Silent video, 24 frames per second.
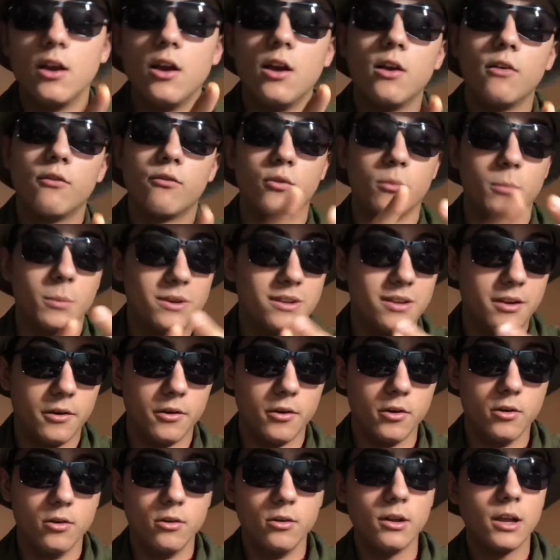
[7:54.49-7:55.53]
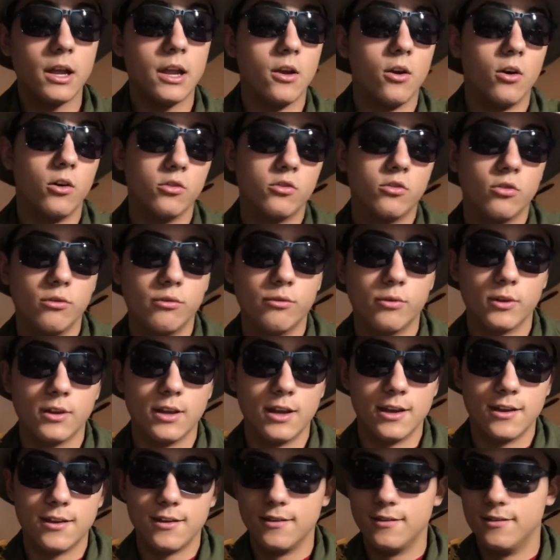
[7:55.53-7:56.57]
for material, and also for
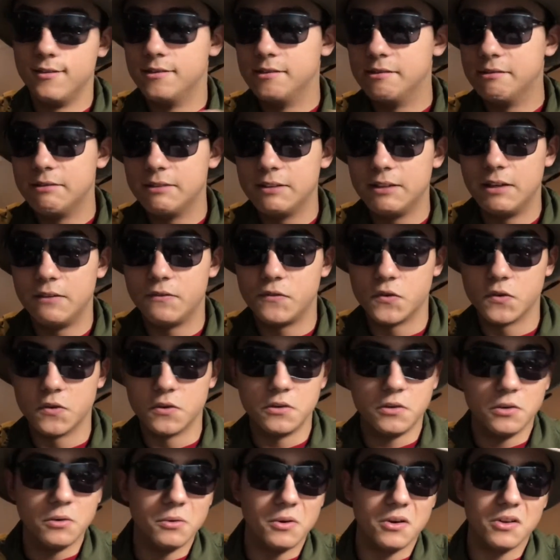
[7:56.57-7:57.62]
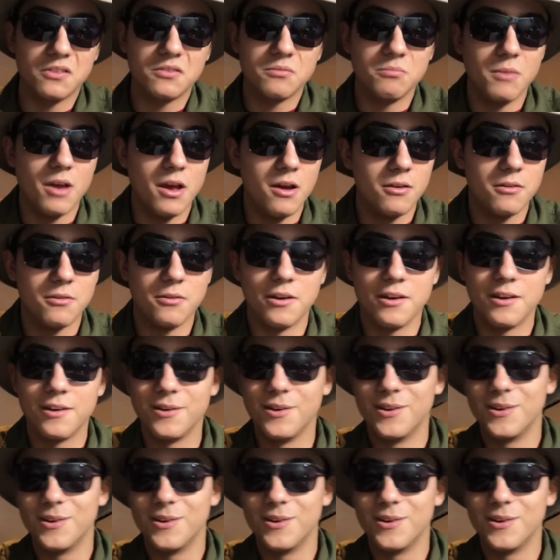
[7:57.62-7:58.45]
like if you don't want to smell, right?